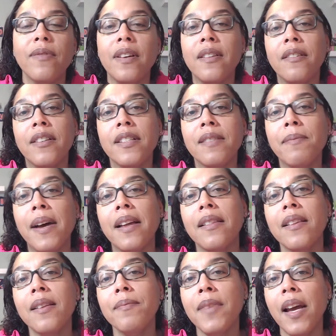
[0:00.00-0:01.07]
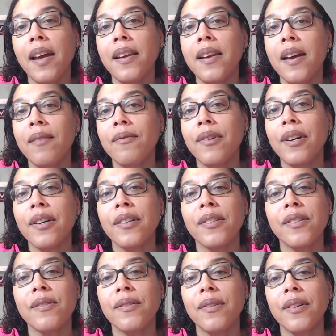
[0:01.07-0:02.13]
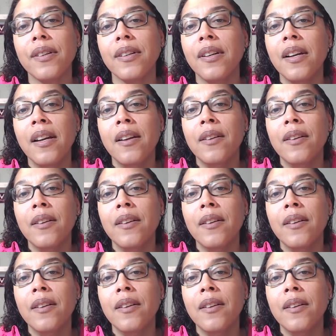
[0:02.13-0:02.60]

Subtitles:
whether it's my alumni networks or